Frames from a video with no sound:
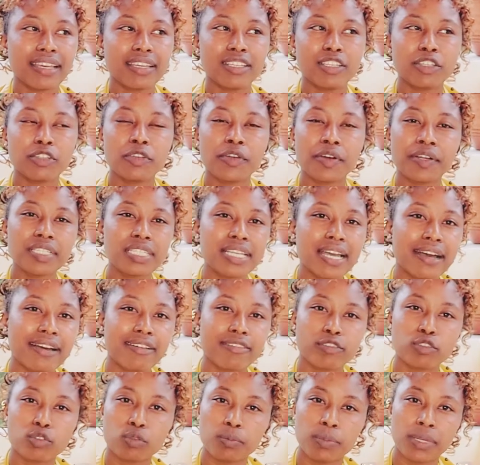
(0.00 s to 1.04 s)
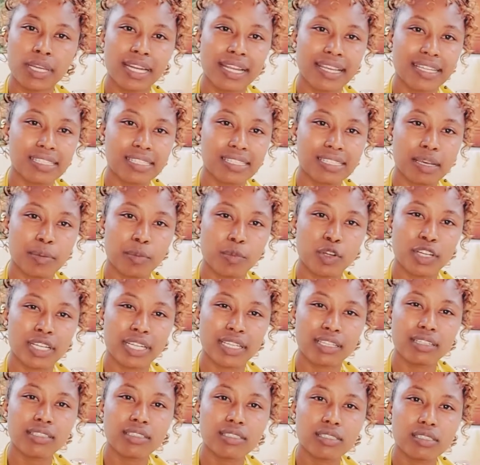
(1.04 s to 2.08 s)
you don't have to be like someone
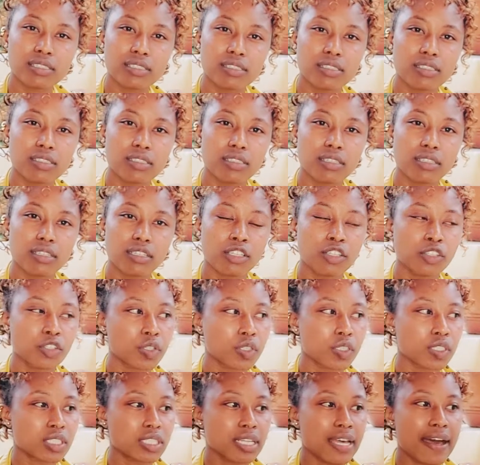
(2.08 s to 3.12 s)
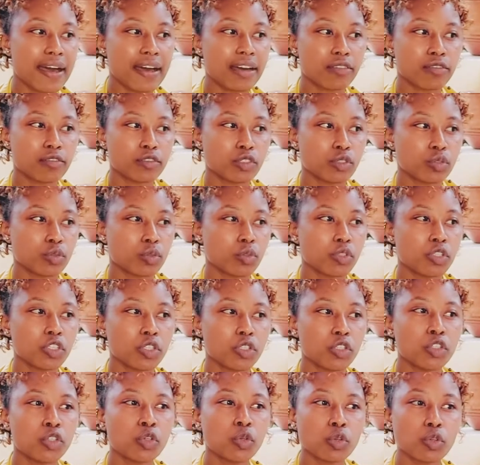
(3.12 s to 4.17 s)
else. You don't have to,
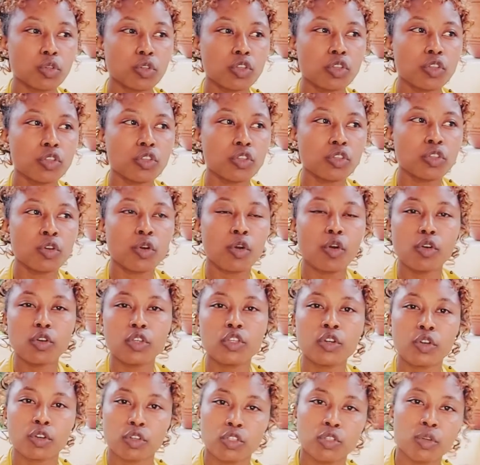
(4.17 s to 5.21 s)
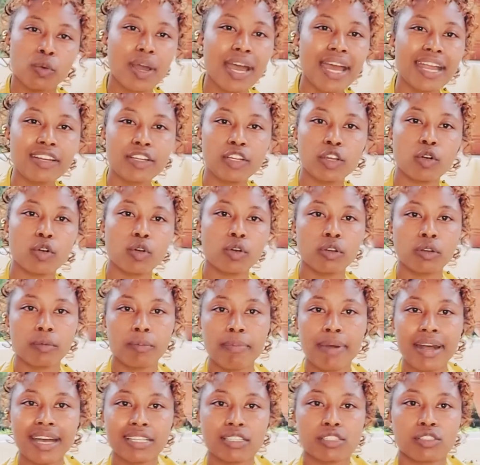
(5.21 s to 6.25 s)
you are your own
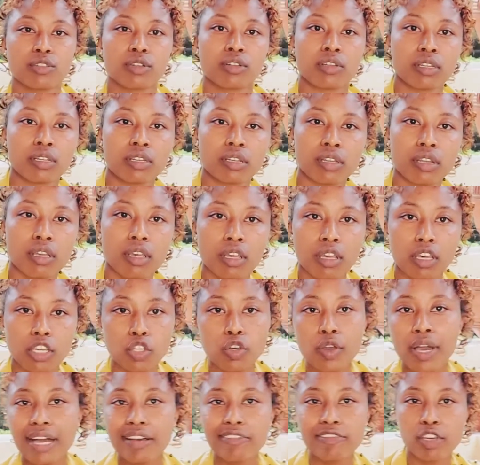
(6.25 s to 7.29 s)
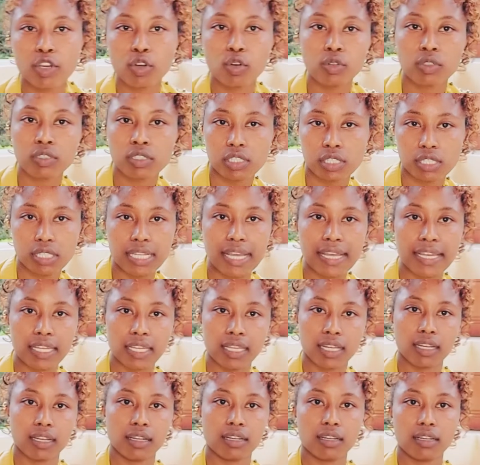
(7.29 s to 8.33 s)
person. You have your own
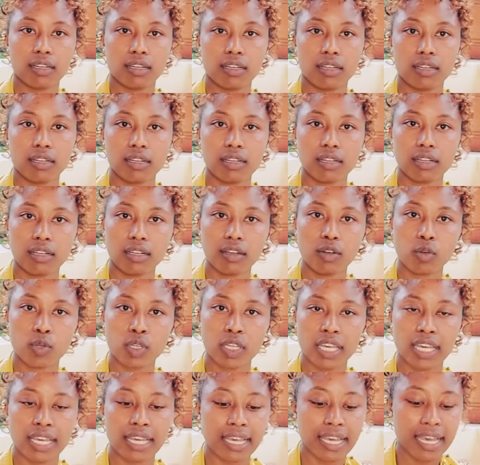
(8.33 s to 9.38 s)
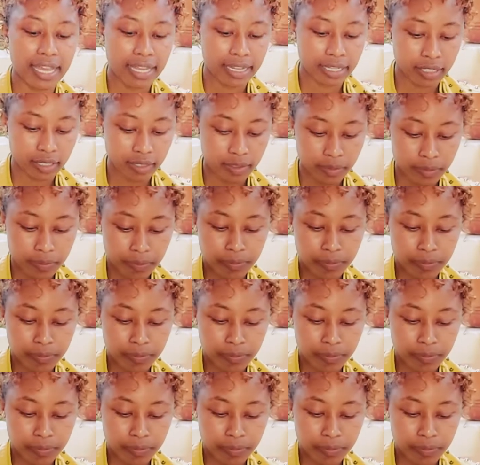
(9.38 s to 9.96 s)
style, okay? And